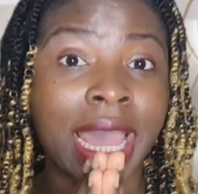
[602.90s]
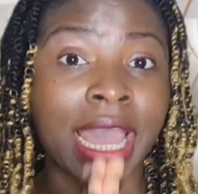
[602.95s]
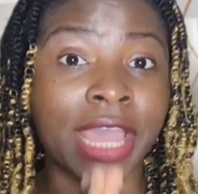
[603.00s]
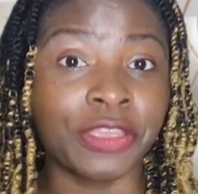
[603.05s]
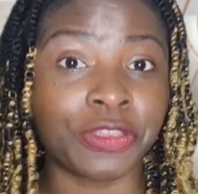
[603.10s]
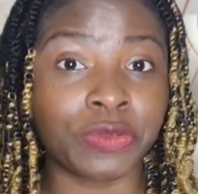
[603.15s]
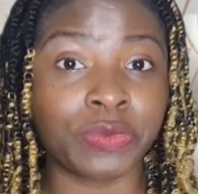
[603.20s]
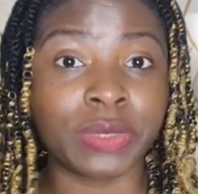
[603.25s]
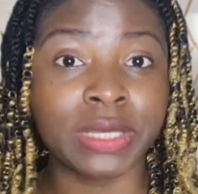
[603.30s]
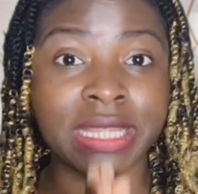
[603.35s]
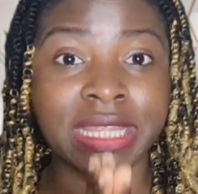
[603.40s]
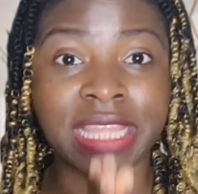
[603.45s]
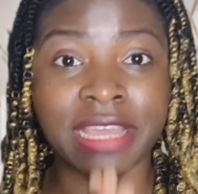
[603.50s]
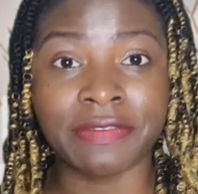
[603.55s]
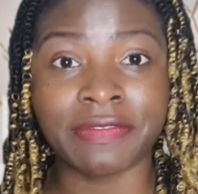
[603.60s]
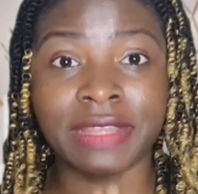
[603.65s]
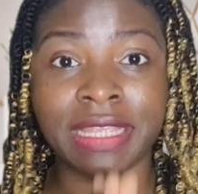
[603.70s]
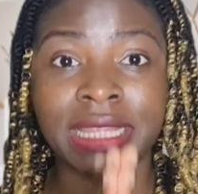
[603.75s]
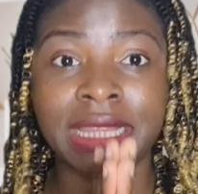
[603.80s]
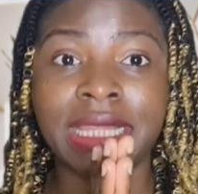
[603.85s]
and you will
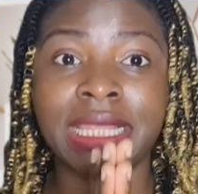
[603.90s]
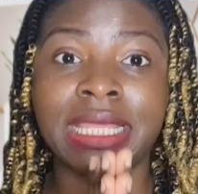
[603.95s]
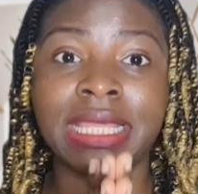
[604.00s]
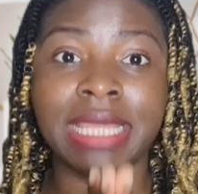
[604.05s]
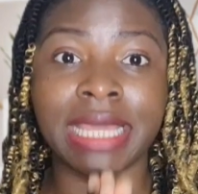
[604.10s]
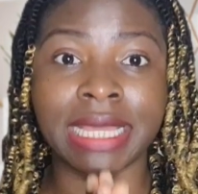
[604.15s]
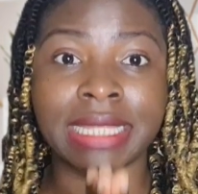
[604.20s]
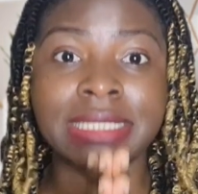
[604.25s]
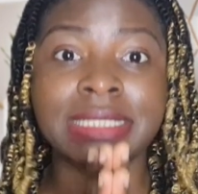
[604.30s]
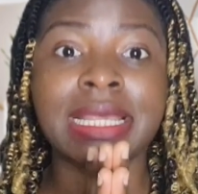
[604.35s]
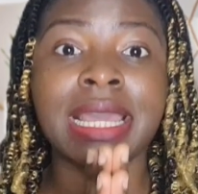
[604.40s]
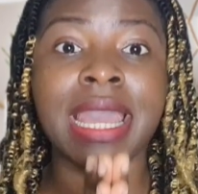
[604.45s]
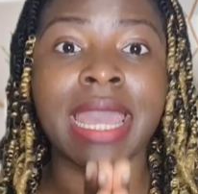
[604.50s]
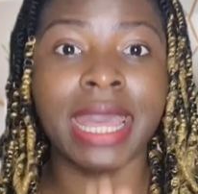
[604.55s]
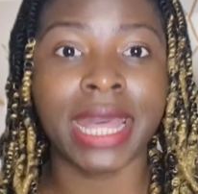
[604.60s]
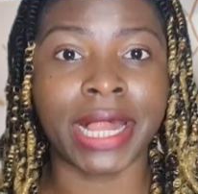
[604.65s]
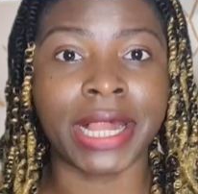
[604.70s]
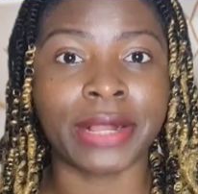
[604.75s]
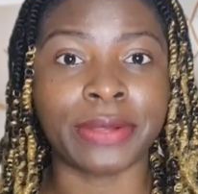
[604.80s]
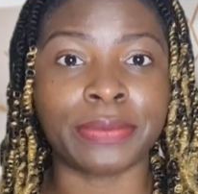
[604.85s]
definitely get
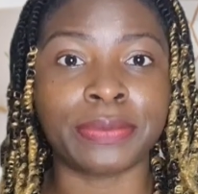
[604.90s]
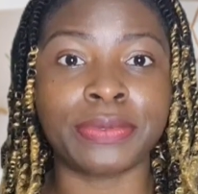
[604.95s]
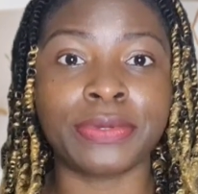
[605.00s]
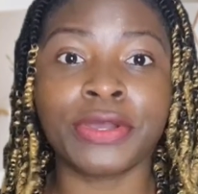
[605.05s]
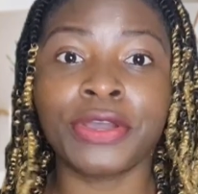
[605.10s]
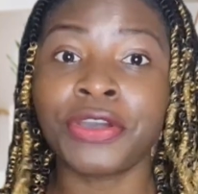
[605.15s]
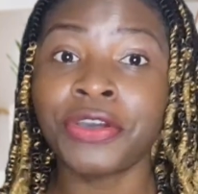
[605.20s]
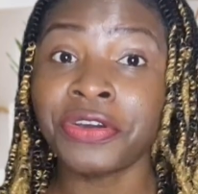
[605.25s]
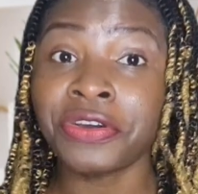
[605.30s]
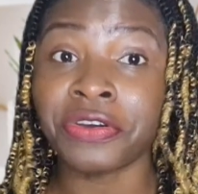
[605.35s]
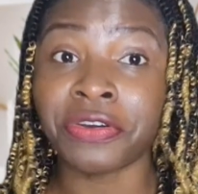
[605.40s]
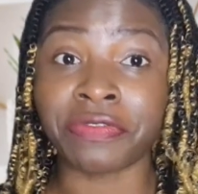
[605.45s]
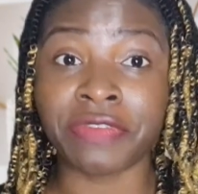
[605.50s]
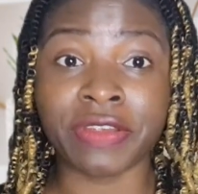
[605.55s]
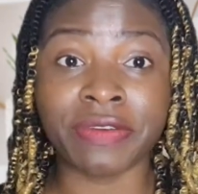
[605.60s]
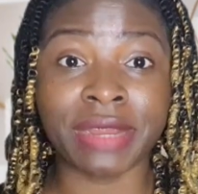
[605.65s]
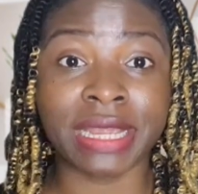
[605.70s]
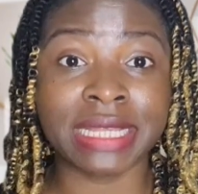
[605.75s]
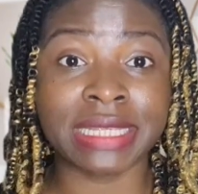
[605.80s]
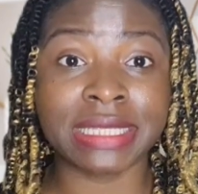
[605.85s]
help.
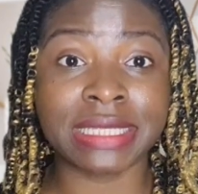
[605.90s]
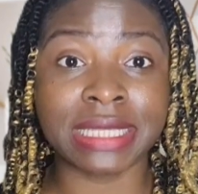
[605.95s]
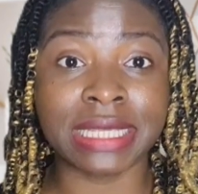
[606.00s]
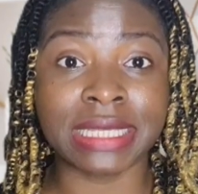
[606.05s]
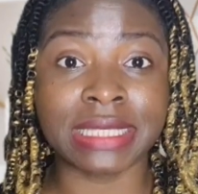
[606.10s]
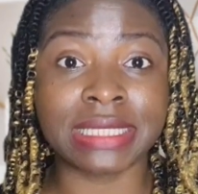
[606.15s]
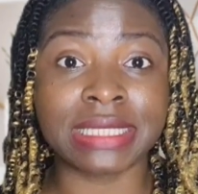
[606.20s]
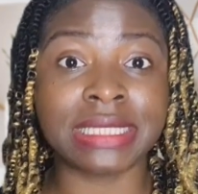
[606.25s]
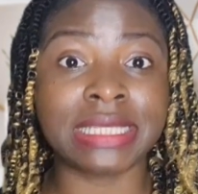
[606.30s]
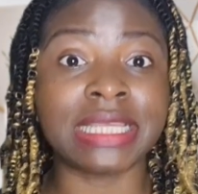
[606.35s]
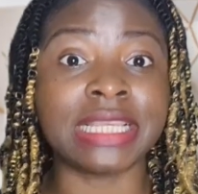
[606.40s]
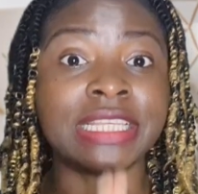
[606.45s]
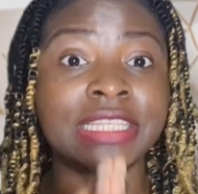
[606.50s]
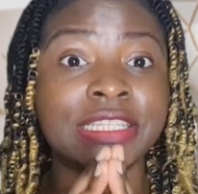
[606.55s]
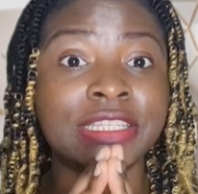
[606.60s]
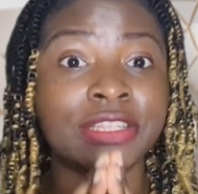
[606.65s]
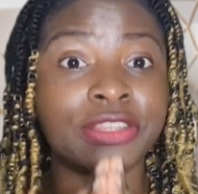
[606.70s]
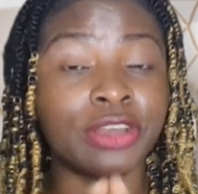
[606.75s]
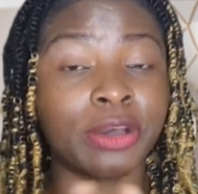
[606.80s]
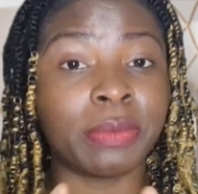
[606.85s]
Ovarian cysts is
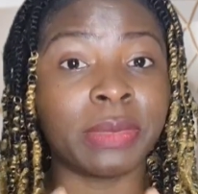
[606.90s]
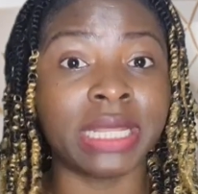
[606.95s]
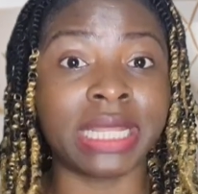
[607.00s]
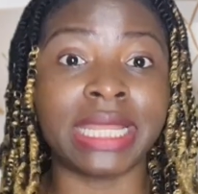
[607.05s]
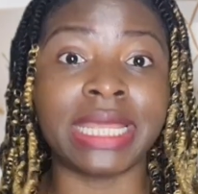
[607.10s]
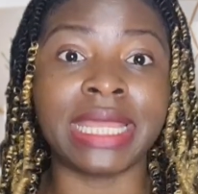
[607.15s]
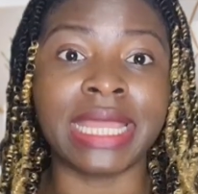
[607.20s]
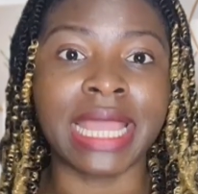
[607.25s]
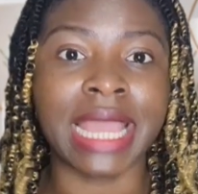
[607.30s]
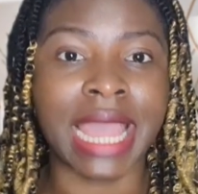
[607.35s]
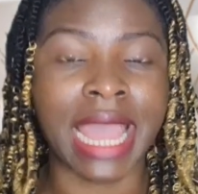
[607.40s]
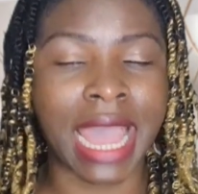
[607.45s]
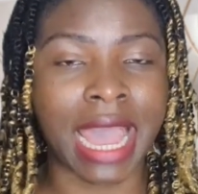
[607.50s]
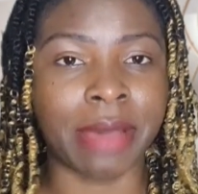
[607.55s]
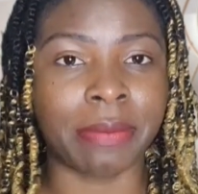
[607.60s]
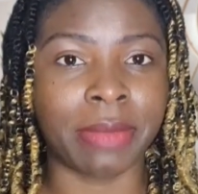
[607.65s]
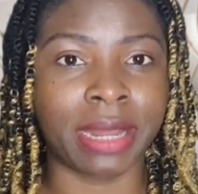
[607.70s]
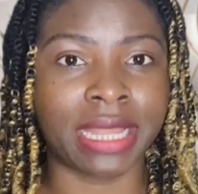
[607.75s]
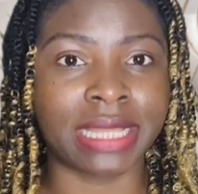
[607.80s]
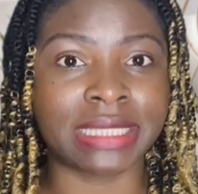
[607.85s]
normally
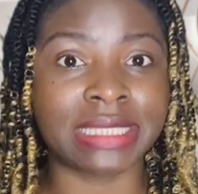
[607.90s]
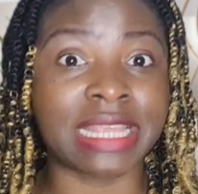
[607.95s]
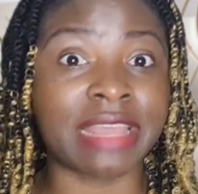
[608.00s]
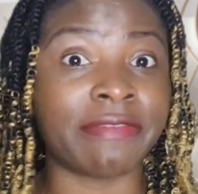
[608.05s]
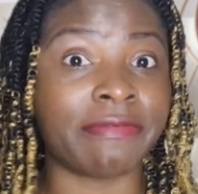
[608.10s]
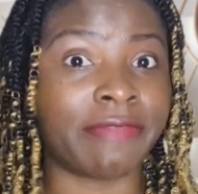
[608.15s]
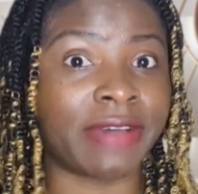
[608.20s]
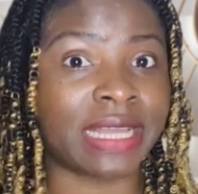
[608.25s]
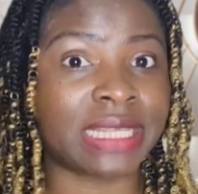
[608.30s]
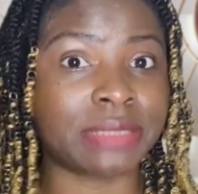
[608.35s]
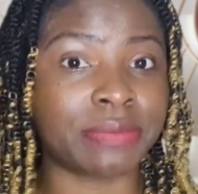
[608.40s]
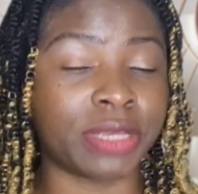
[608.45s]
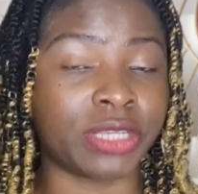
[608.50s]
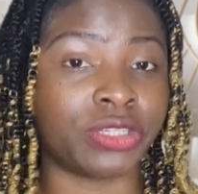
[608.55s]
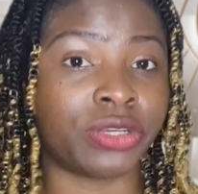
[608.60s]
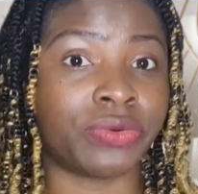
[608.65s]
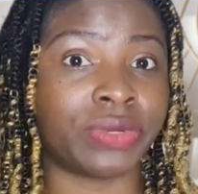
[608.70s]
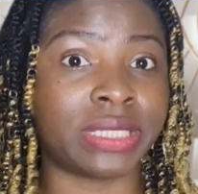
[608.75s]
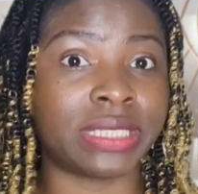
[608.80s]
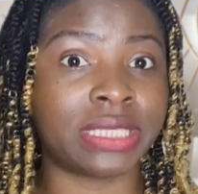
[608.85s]
harmless. A vast
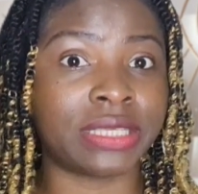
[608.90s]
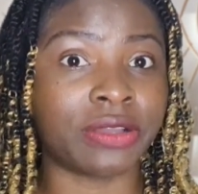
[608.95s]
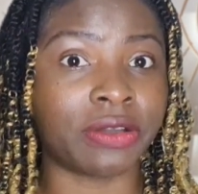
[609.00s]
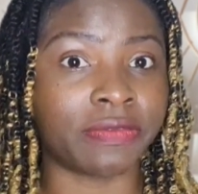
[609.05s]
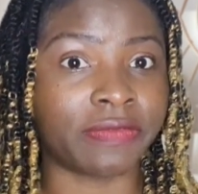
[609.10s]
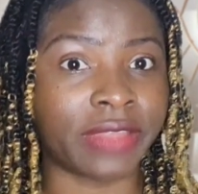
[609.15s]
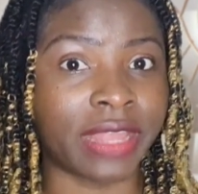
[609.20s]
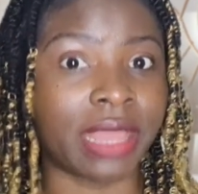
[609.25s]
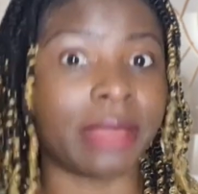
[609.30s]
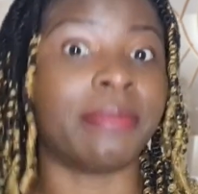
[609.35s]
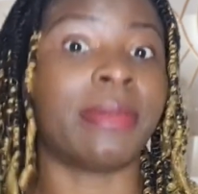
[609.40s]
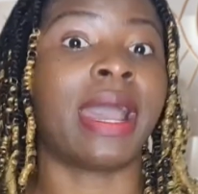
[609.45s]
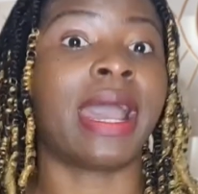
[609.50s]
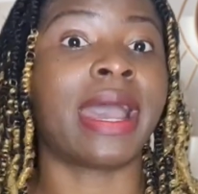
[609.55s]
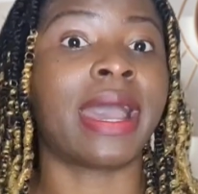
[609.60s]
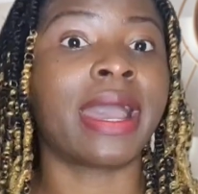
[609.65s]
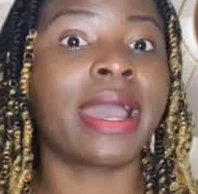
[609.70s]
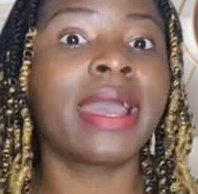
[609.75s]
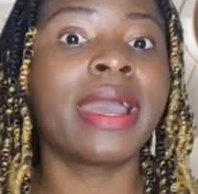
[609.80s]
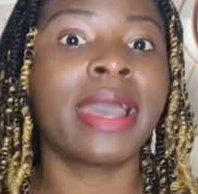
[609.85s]
majority of them
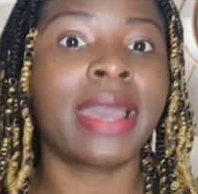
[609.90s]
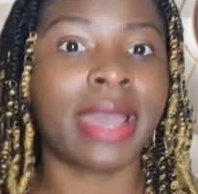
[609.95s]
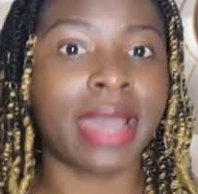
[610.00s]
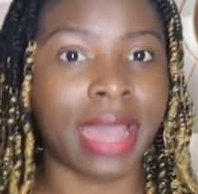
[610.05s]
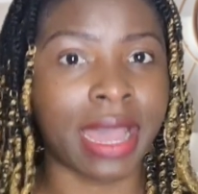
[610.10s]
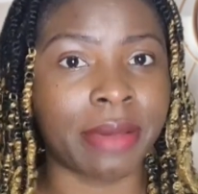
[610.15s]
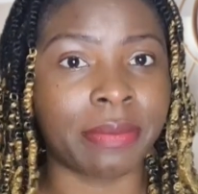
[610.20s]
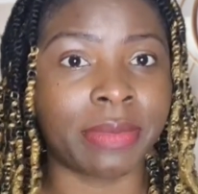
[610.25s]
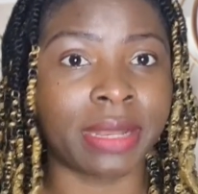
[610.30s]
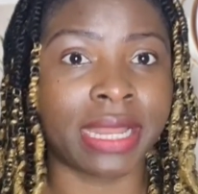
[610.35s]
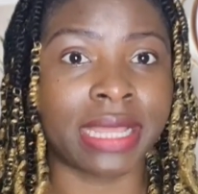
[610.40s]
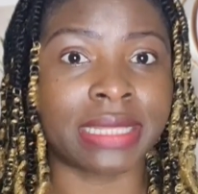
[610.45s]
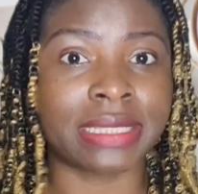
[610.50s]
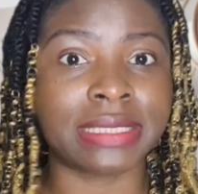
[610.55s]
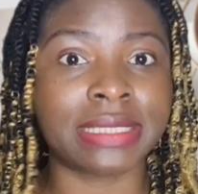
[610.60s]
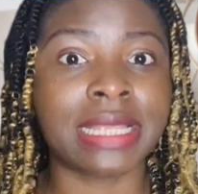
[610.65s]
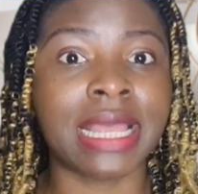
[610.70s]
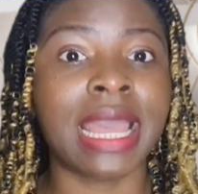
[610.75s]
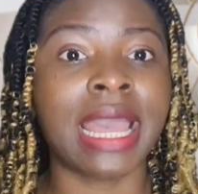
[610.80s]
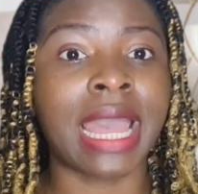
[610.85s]
are
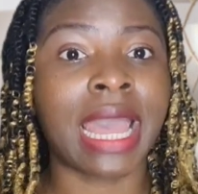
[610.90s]
harmless.